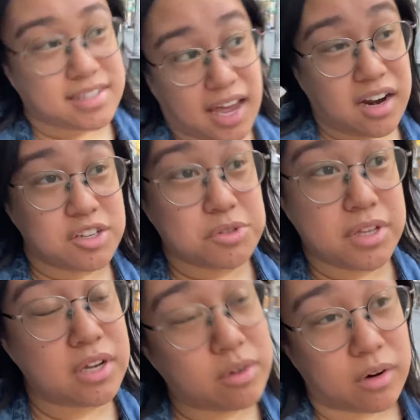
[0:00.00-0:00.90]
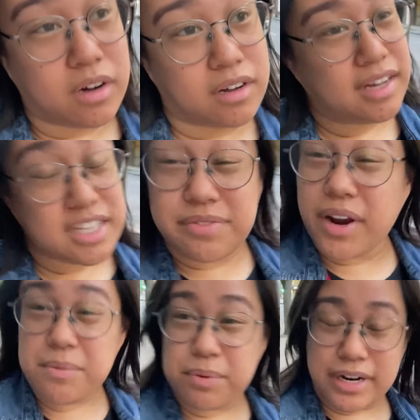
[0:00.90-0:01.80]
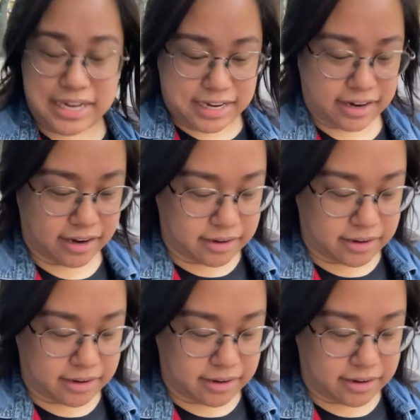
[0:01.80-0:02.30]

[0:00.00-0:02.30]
Seattle's really cool. It's very pretty here.